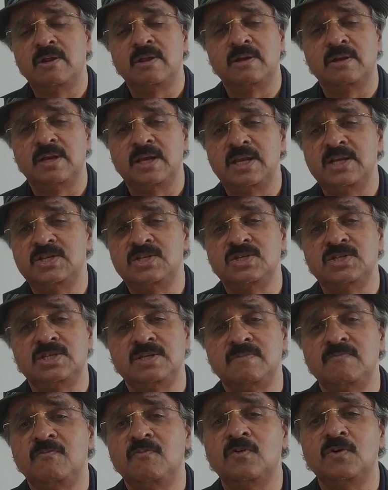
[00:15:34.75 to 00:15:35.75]
a
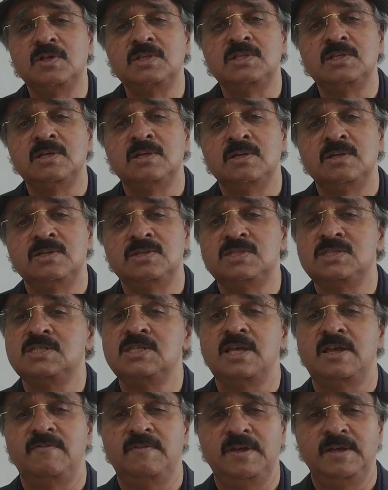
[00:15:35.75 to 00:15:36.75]
relationship worth
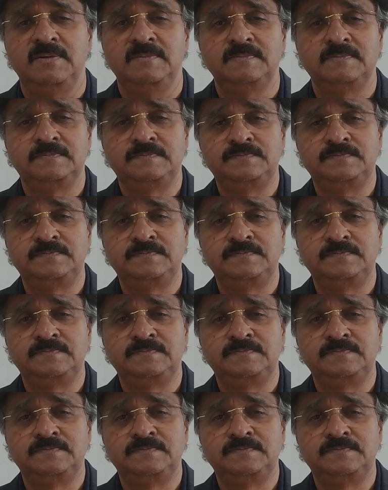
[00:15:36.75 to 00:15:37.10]
saving.